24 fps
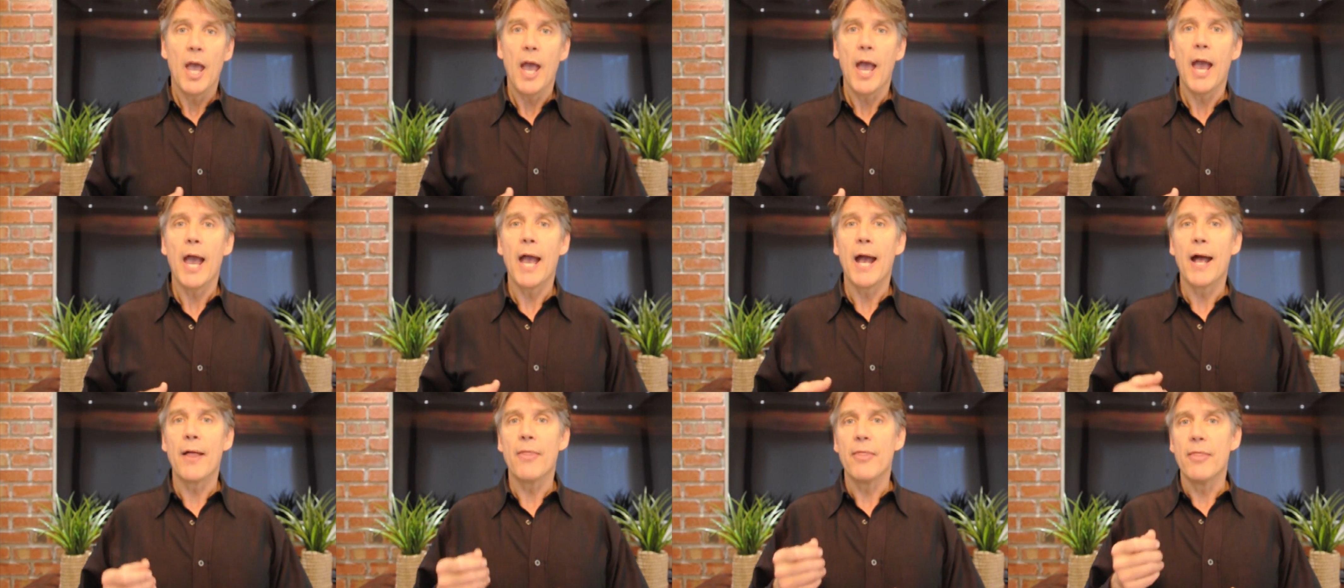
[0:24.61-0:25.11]

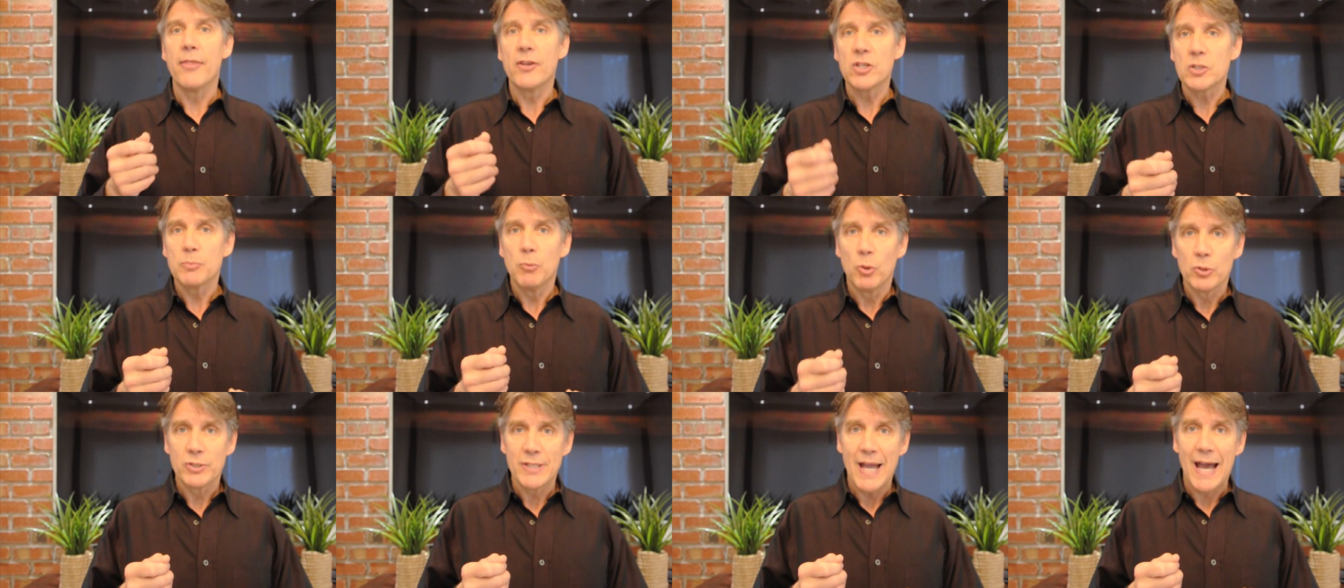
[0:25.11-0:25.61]
And
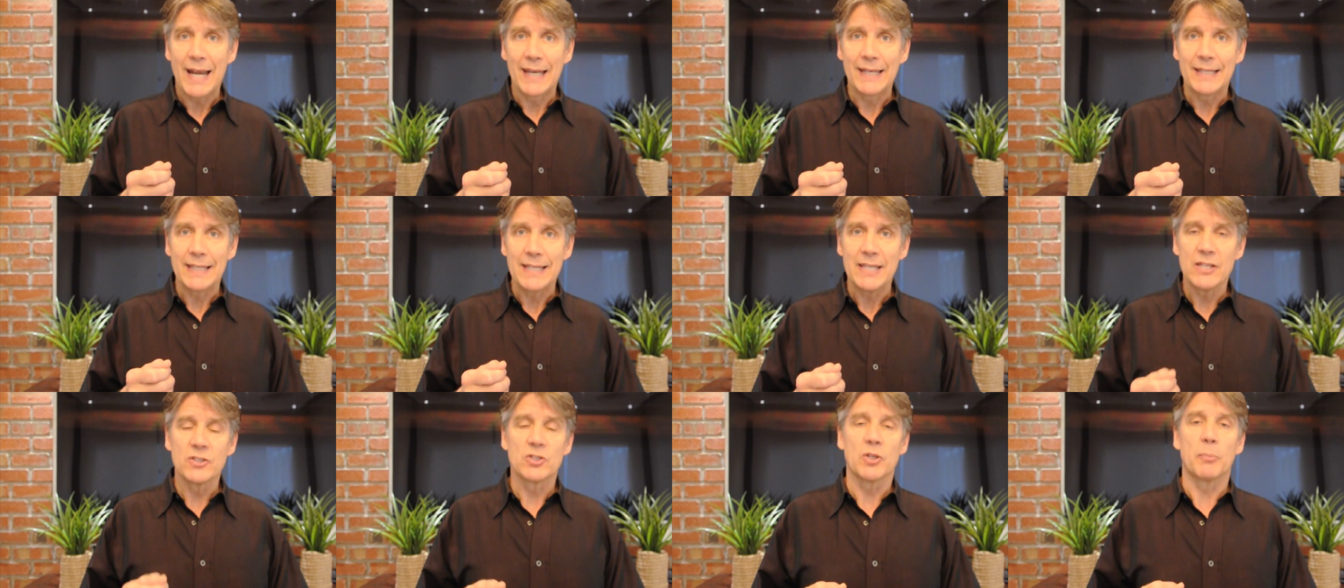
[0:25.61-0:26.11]
this
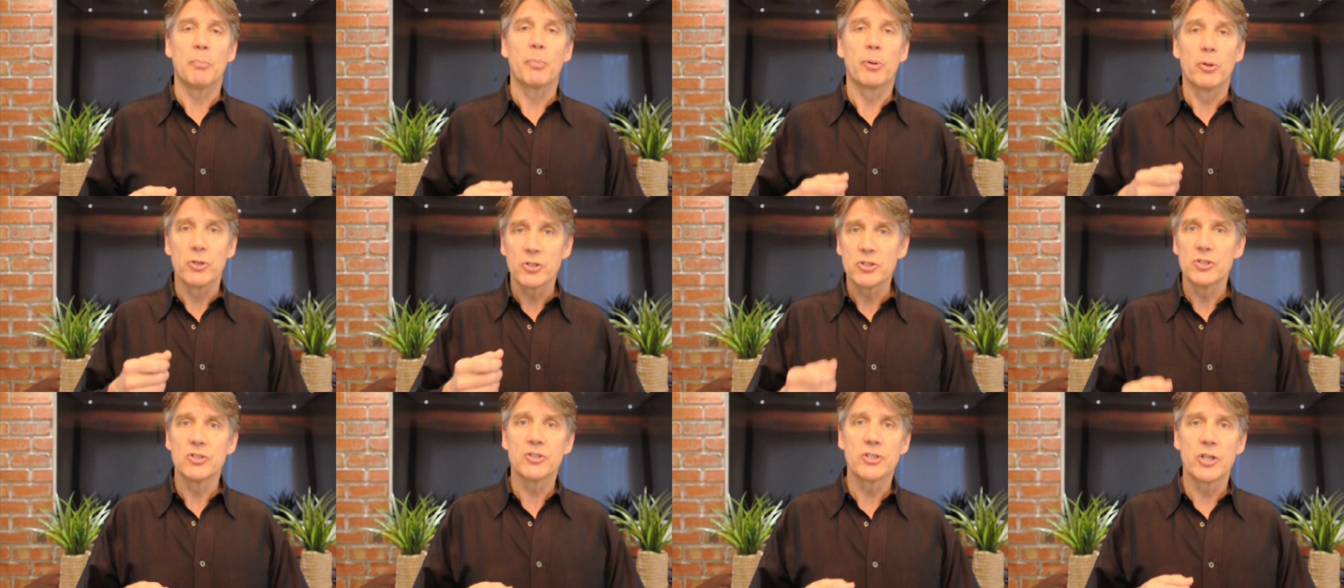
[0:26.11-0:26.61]
modality is a
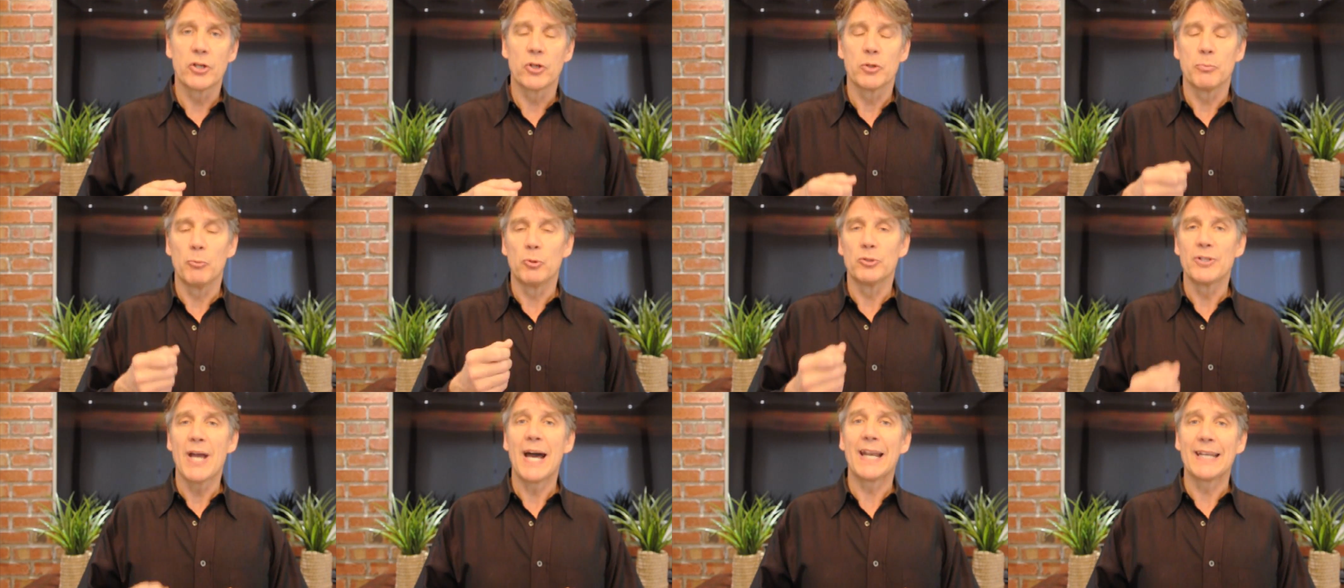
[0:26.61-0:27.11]
person-centered
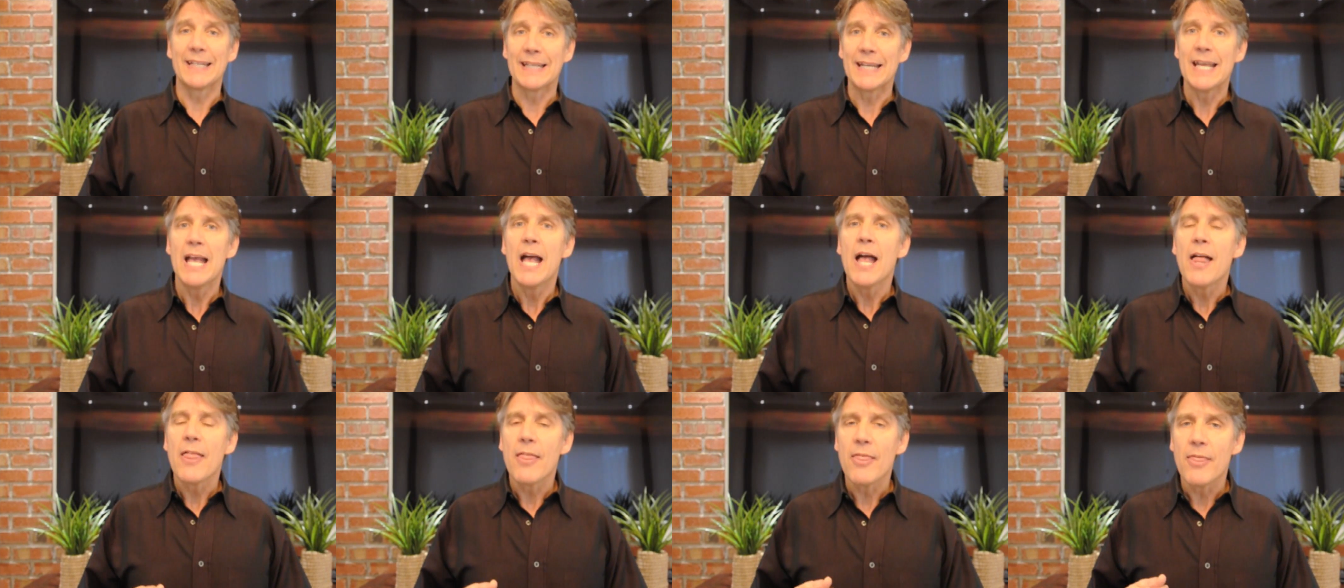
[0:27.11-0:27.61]

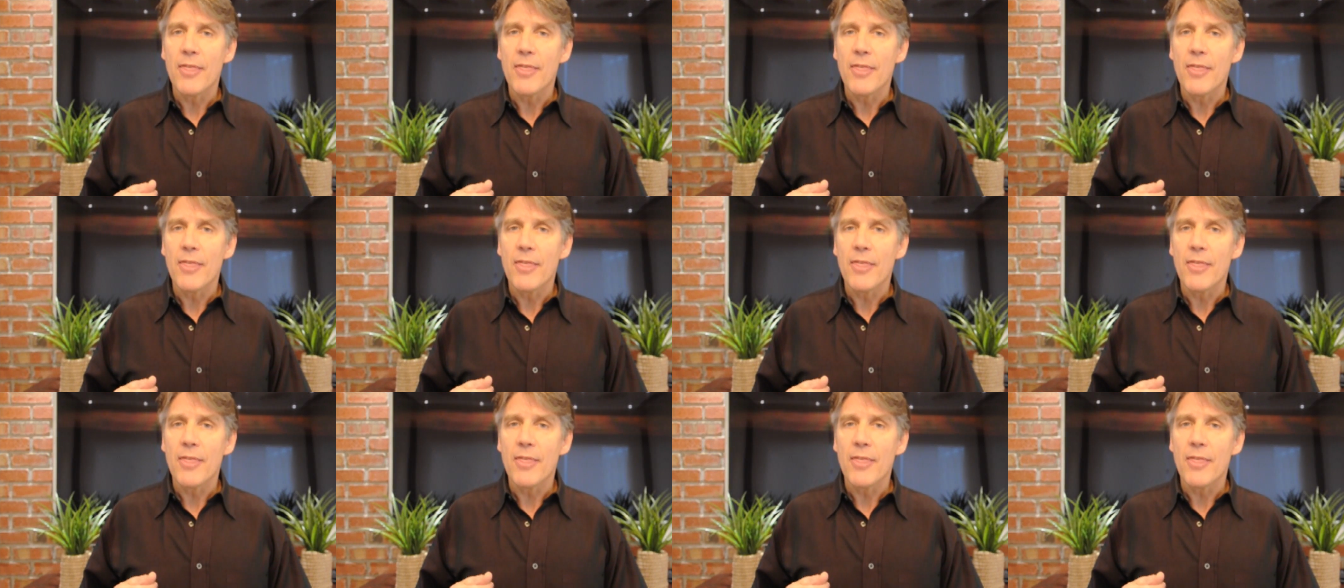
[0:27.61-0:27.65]
modality